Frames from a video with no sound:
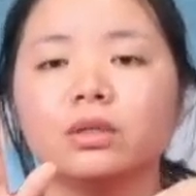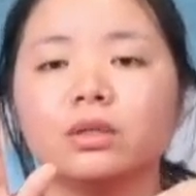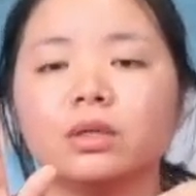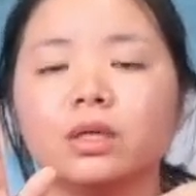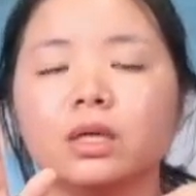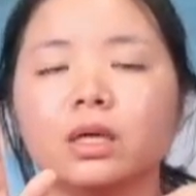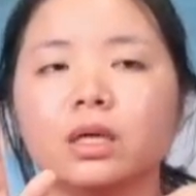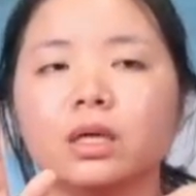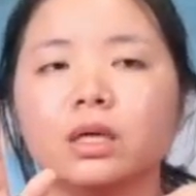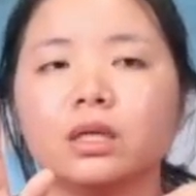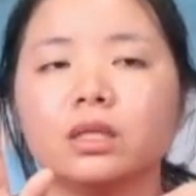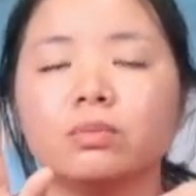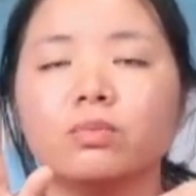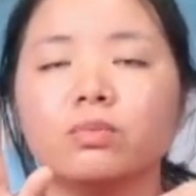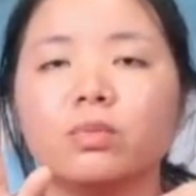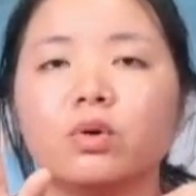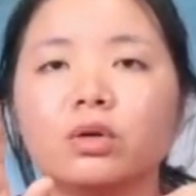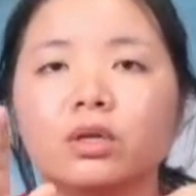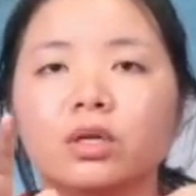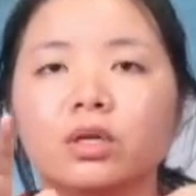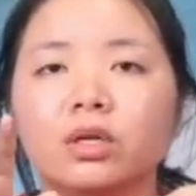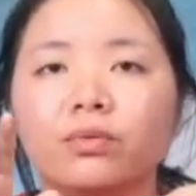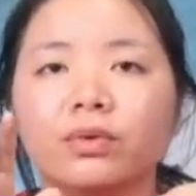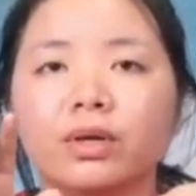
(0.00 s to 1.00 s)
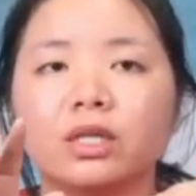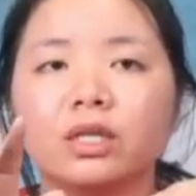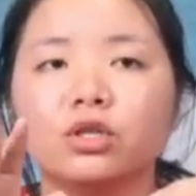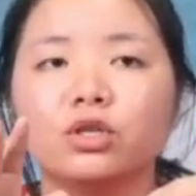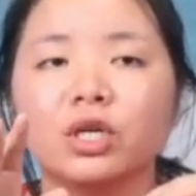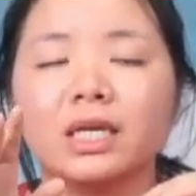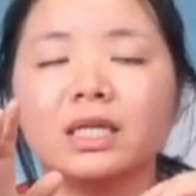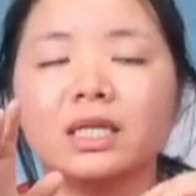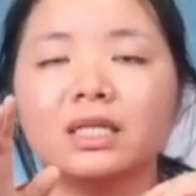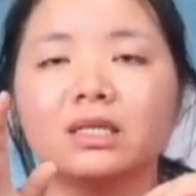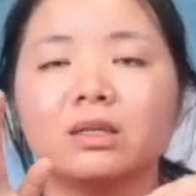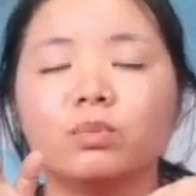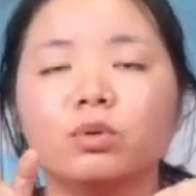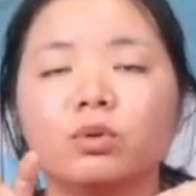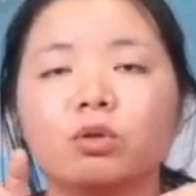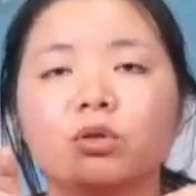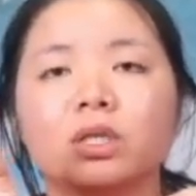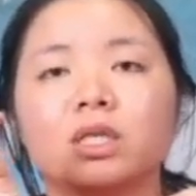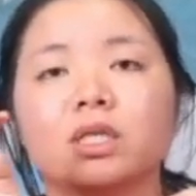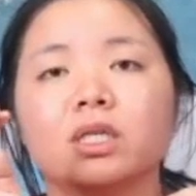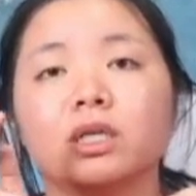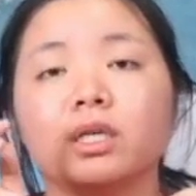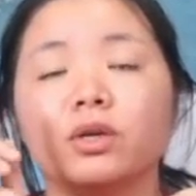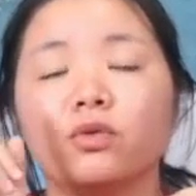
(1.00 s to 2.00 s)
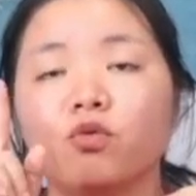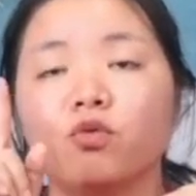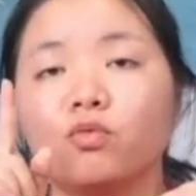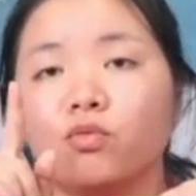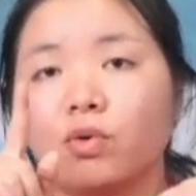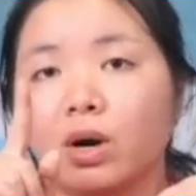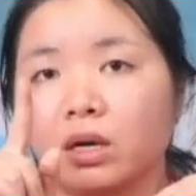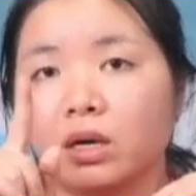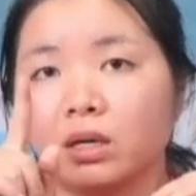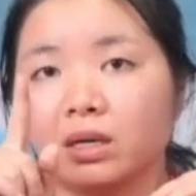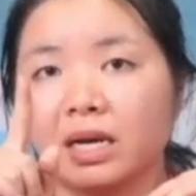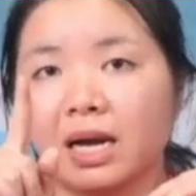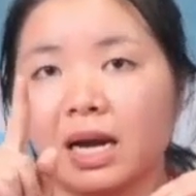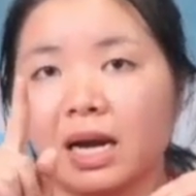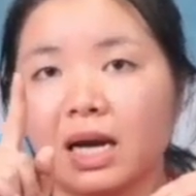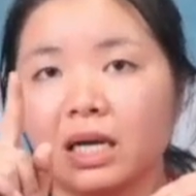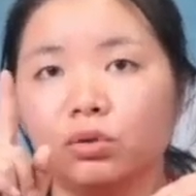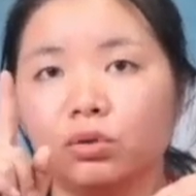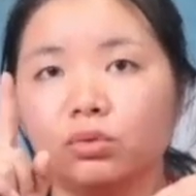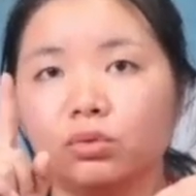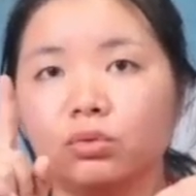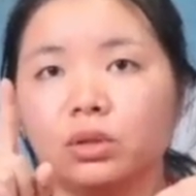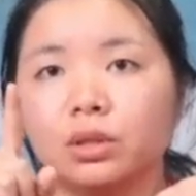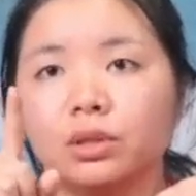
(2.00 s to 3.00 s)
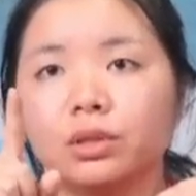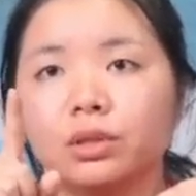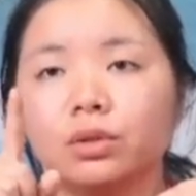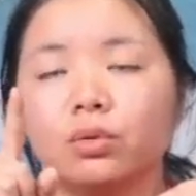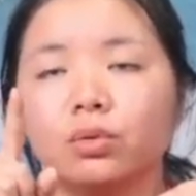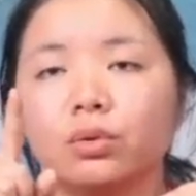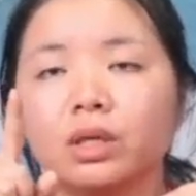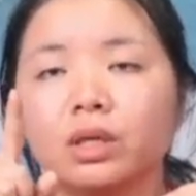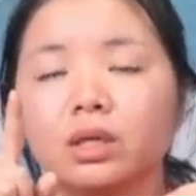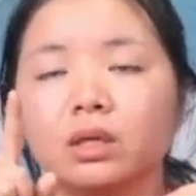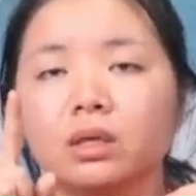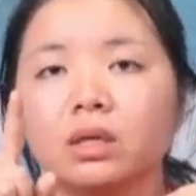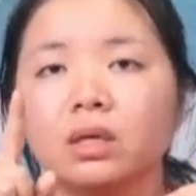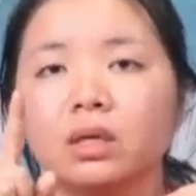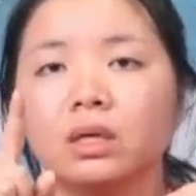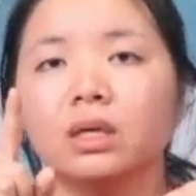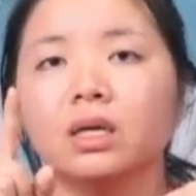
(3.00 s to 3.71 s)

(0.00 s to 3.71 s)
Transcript: uh, smaller, we just put it in one carton, so the